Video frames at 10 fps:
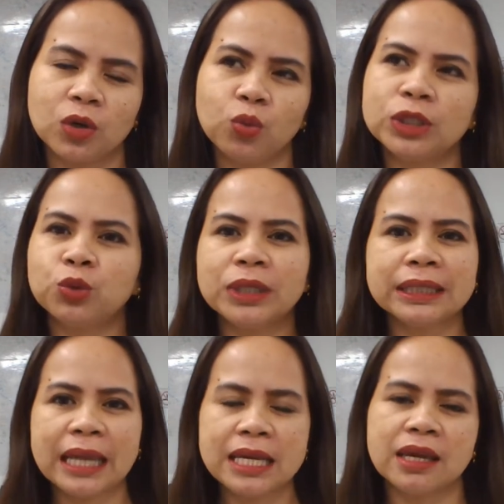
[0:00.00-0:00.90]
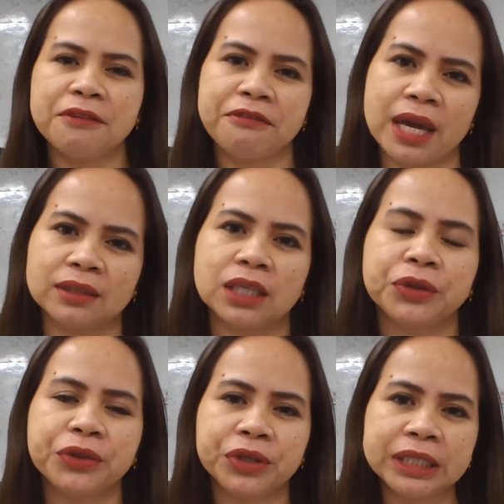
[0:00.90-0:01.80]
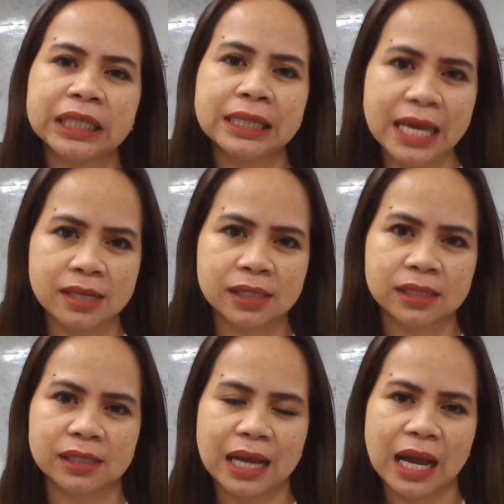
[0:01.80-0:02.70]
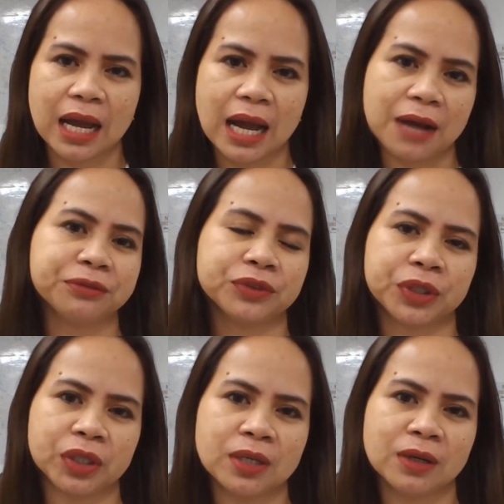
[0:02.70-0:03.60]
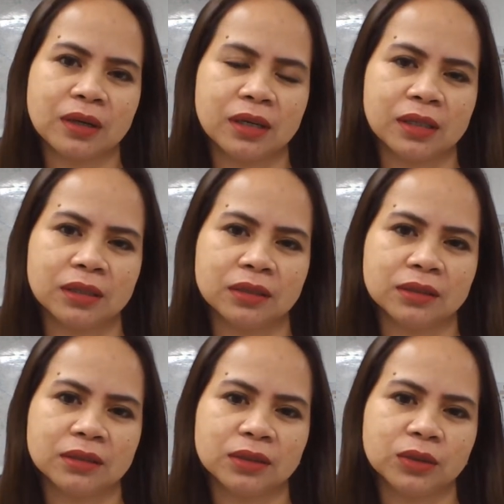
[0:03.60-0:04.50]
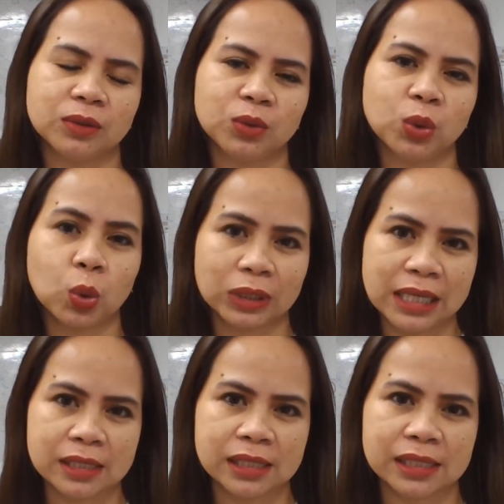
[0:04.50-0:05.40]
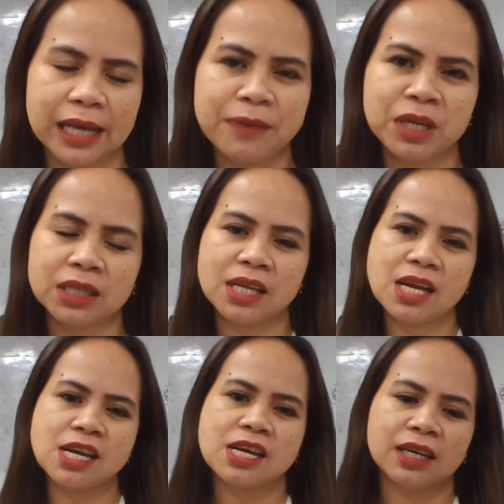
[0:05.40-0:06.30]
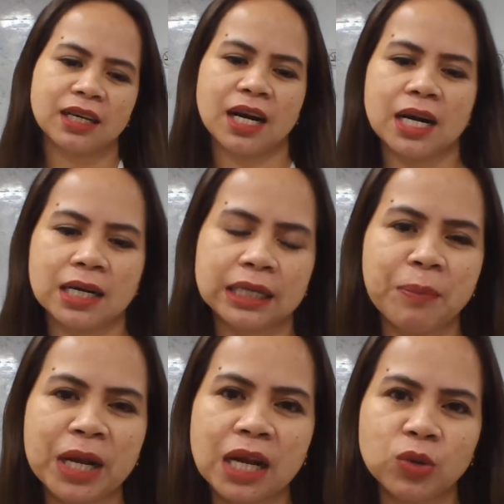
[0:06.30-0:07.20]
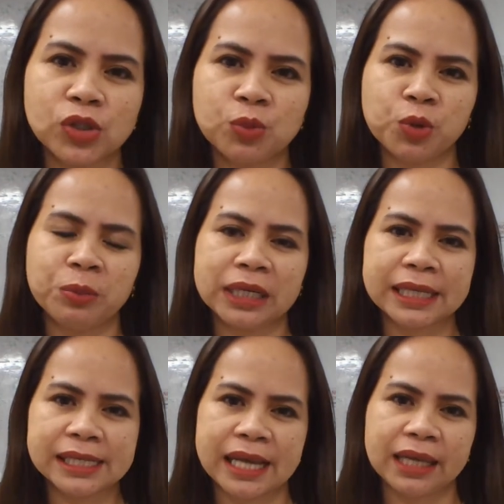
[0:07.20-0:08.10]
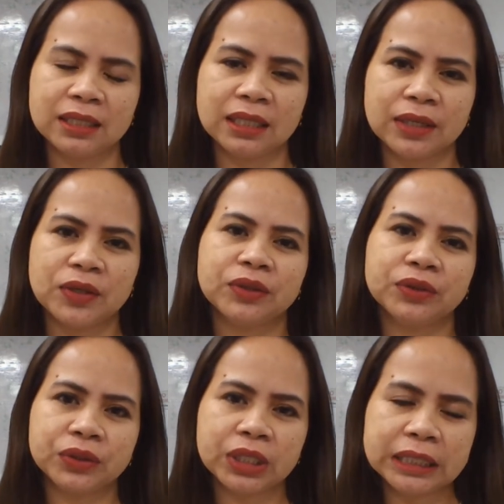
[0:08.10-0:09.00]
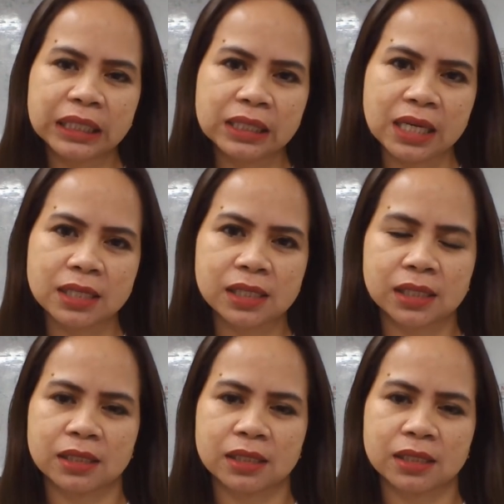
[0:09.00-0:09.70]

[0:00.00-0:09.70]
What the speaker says: which will take effect 3 days after notice. I mean, kapag ka gusto mong mag-resign, 30 days